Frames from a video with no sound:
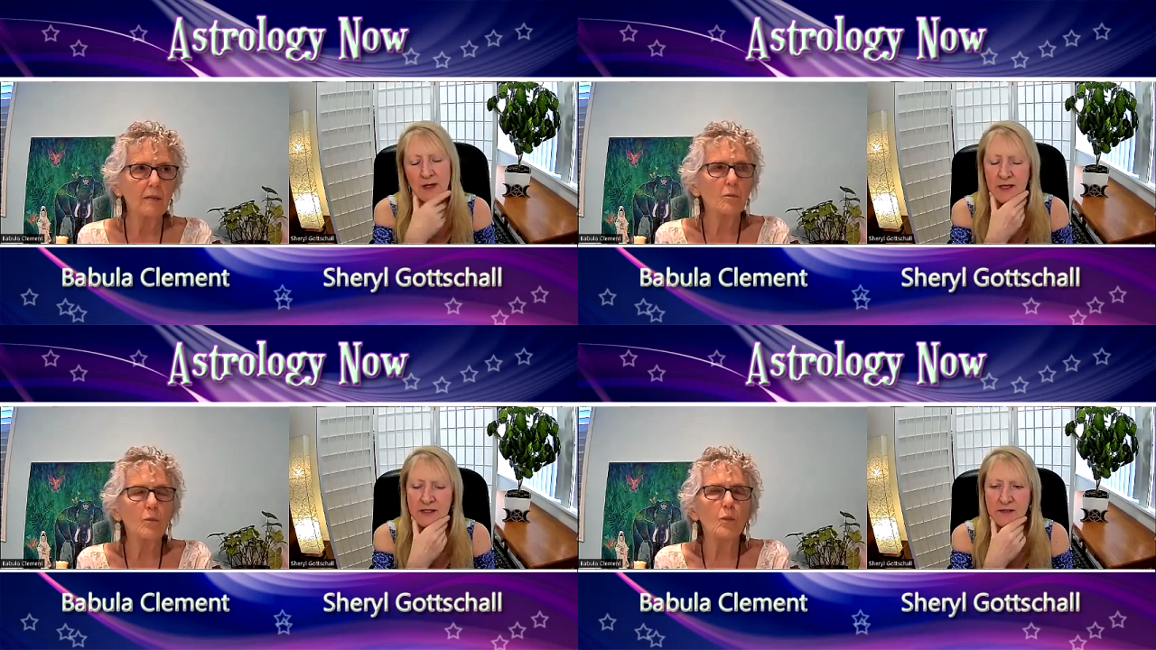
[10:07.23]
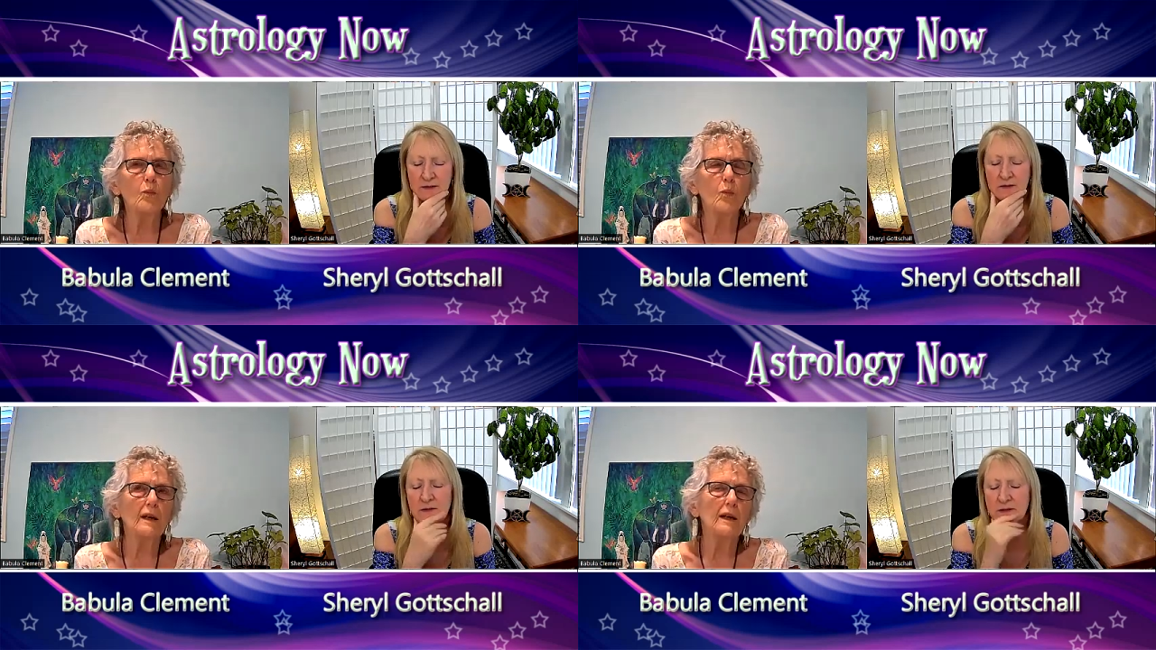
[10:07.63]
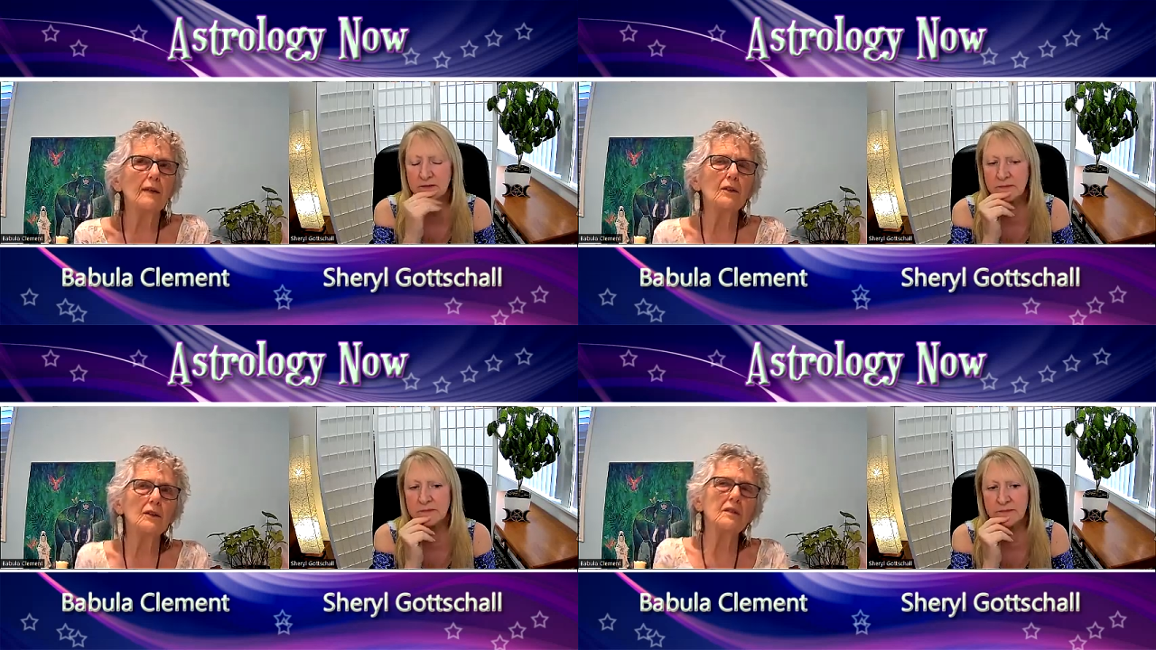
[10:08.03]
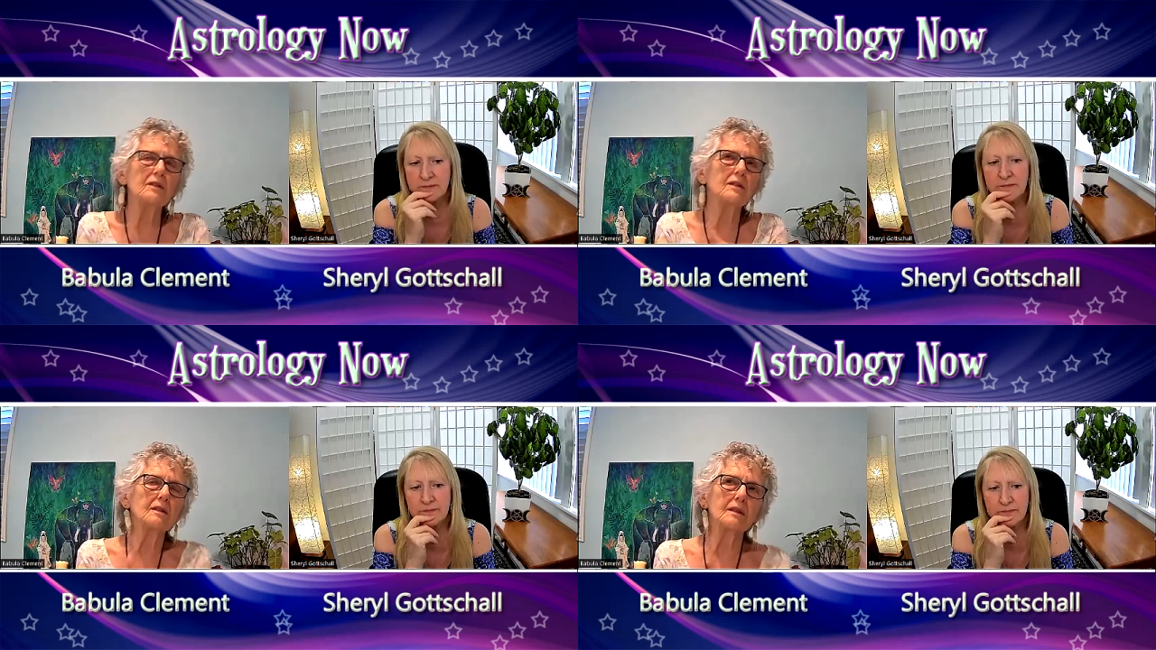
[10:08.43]
Speaker 1: whatever
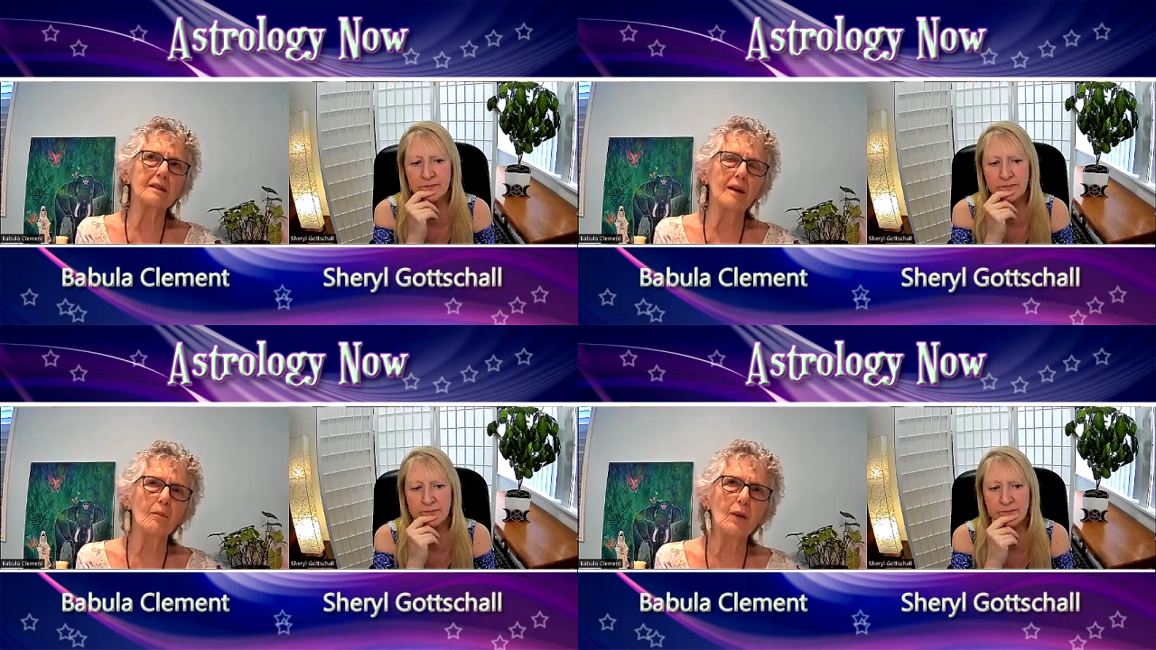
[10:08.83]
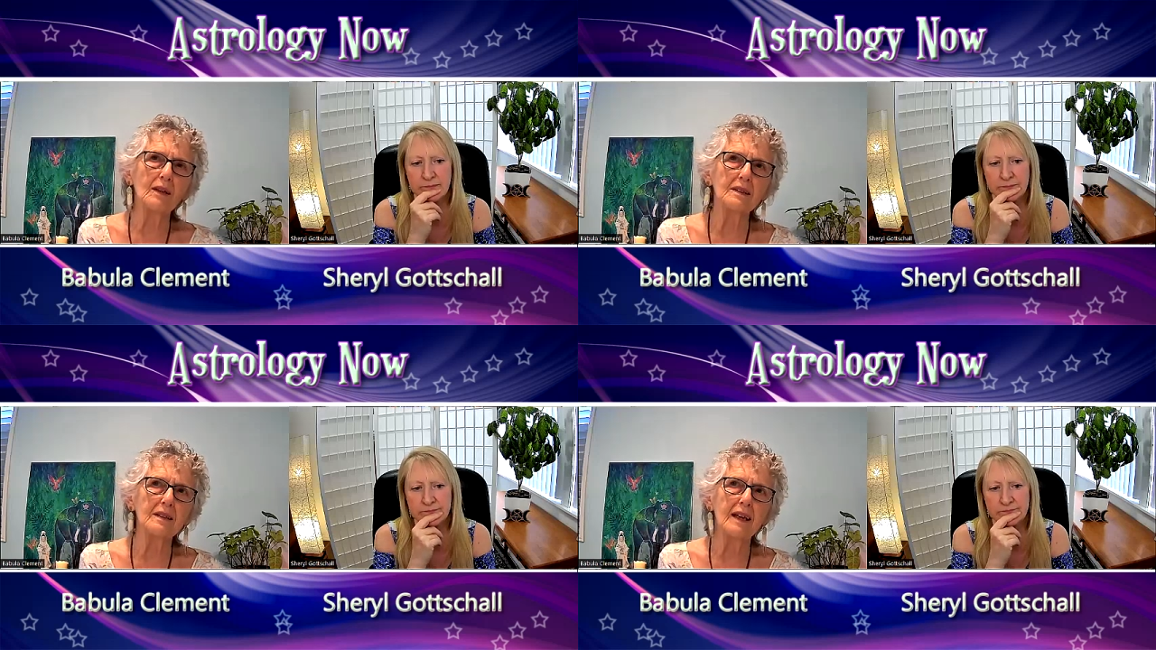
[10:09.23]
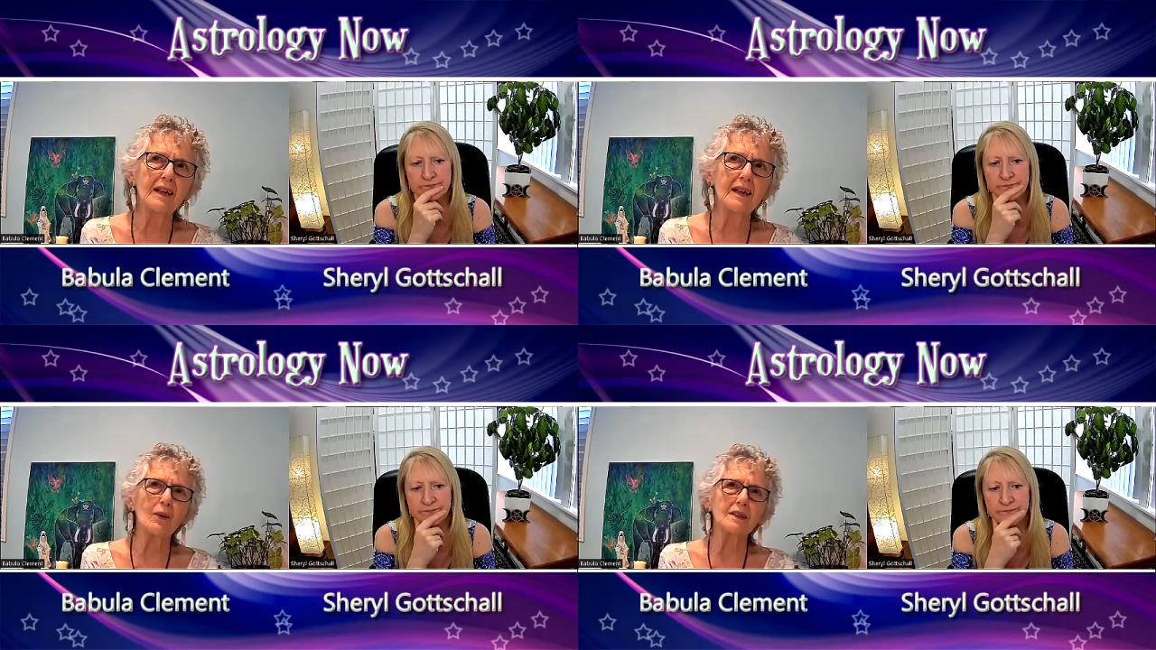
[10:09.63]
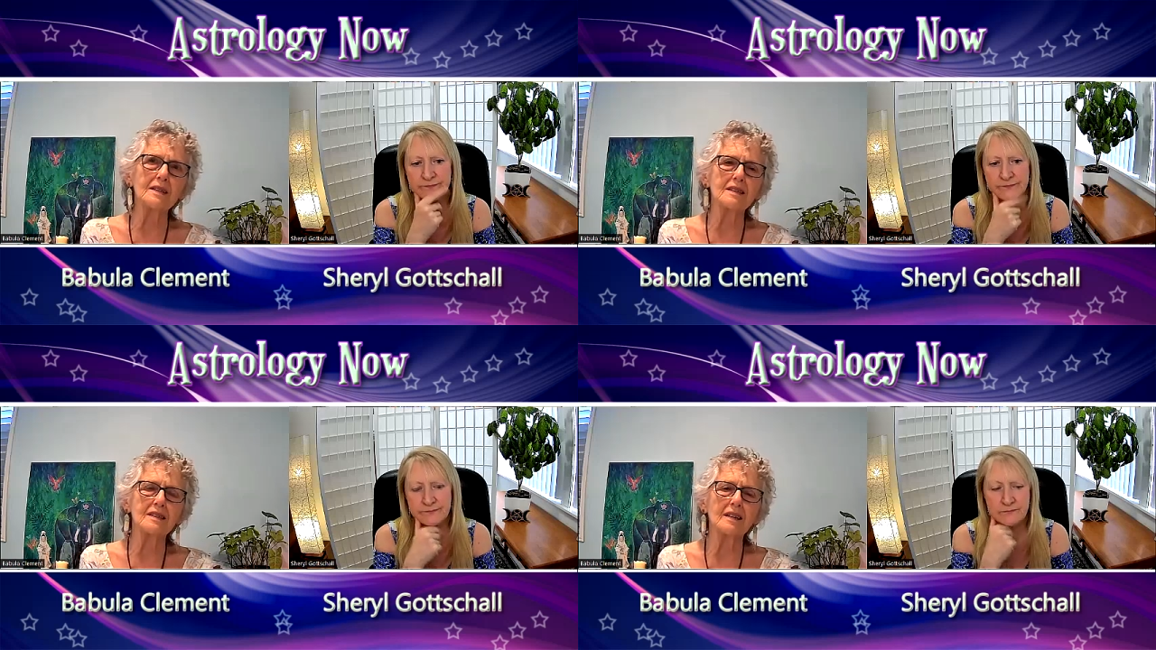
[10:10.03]
is someone's,
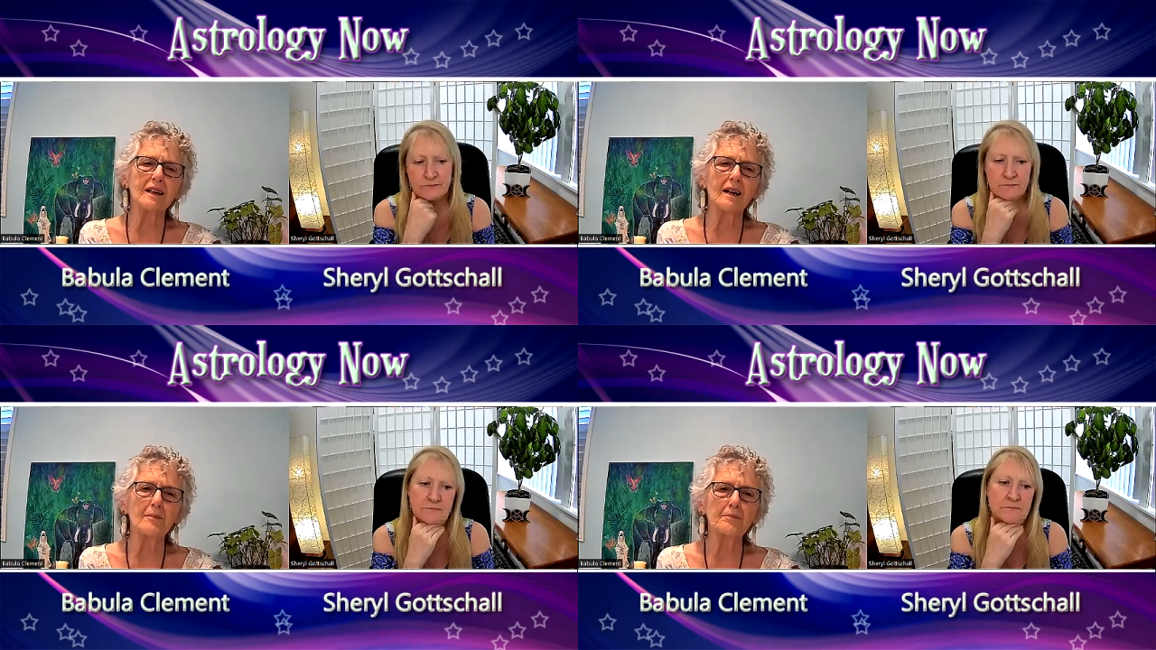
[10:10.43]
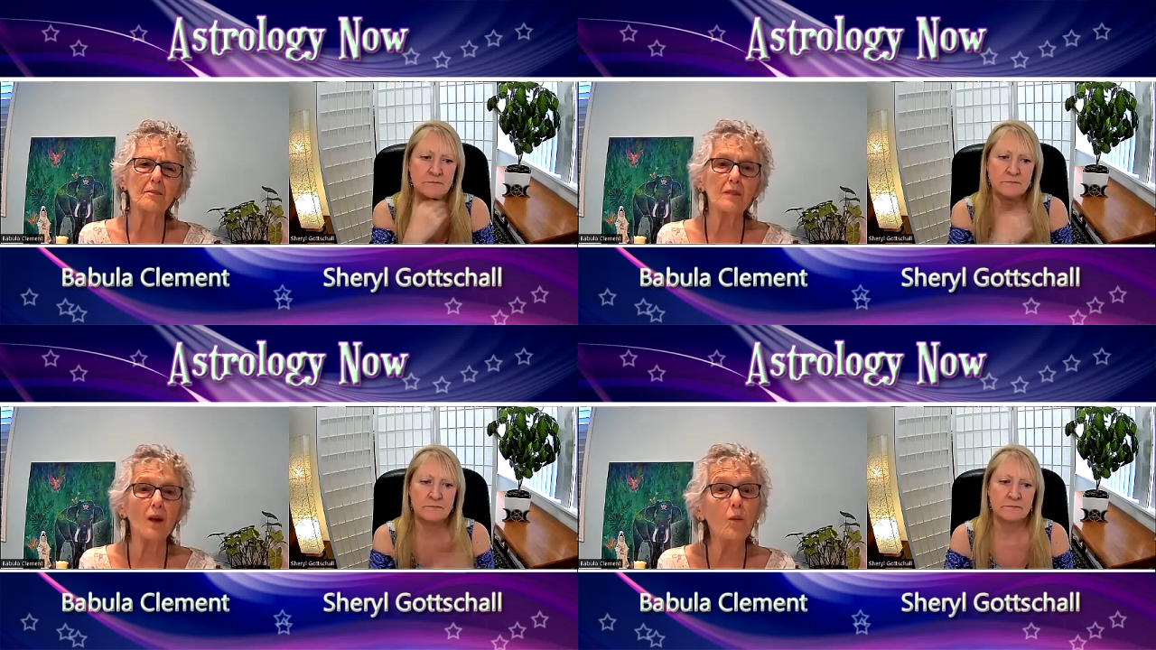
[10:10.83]
anyone's um,